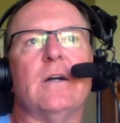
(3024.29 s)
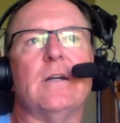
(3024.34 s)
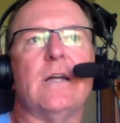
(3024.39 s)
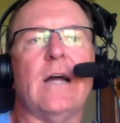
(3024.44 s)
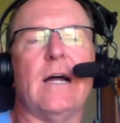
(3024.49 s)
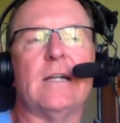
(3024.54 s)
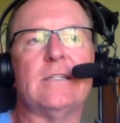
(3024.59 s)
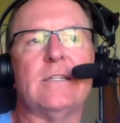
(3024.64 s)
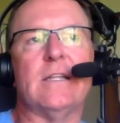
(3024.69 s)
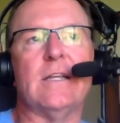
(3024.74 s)

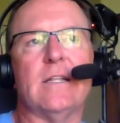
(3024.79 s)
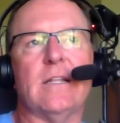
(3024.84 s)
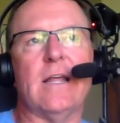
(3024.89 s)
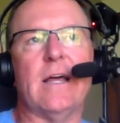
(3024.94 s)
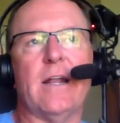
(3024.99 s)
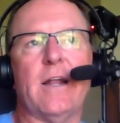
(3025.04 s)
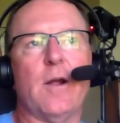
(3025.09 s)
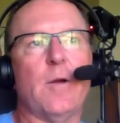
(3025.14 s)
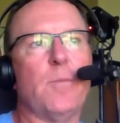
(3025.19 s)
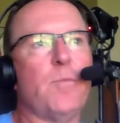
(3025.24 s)
got to the
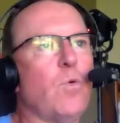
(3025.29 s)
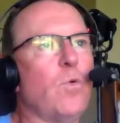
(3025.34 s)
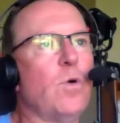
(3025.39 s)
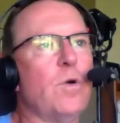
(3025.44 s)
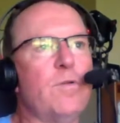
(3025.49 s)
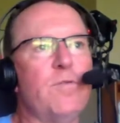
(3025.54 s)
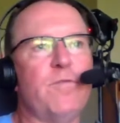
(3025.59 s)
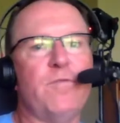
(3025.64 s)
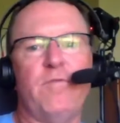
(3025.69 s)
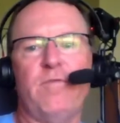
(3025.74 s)
Atlanta
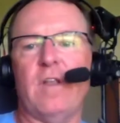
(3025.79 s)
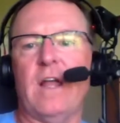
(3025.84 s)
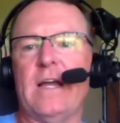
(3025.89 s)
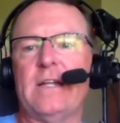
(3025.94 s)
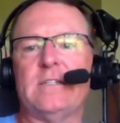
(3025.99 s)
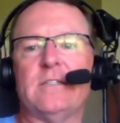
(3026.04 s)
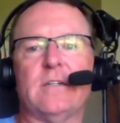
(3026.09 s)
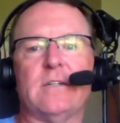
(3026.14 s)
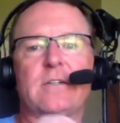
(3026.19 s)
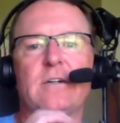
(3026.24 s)
airport,
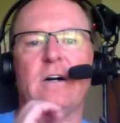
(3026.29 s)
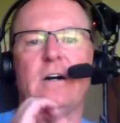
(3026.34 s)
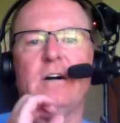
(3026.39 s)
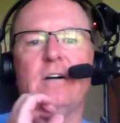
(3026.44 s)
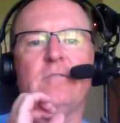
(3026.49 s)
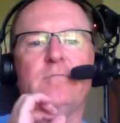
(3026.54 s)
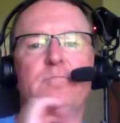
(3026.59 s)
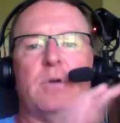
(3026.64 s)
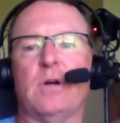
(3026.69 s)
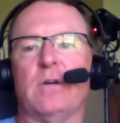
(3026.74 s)
flight took
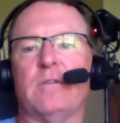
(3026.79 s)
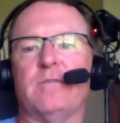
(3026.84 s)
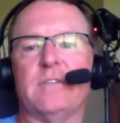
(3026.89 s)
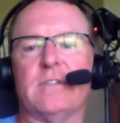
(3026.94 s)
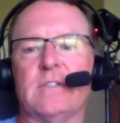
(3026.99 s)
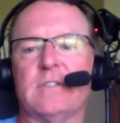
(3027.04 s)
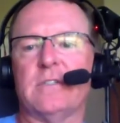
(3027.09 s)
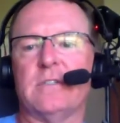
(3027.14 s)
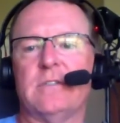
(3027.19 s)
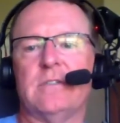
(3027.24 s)
off,
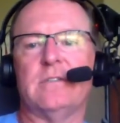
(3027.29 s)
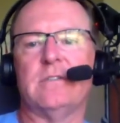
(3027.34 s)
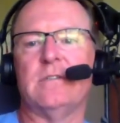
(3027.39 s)
perfect,